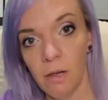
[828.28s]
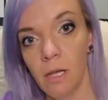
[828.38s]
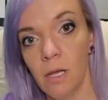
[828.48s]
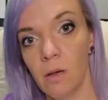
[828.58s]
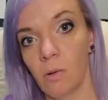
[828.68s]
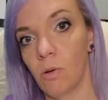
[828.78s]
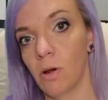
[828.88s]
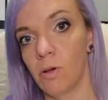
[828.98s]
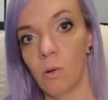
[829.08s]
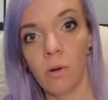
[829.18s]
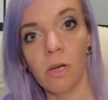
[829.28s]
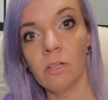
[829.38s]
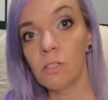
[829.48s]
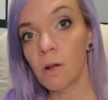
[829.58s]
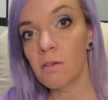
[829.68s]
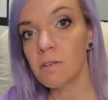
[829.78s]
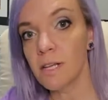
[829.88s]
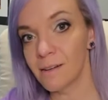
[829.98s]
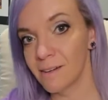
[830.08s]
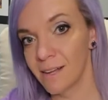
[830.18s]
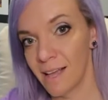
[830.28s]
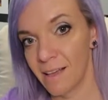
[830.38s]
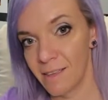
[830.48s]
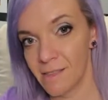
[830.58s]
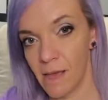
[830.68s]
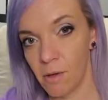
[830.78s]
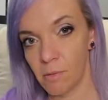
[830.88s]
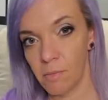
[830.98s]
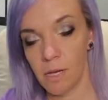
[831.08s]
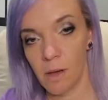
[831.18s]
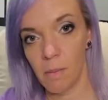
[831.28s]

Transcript: or an orange around here, I think that would become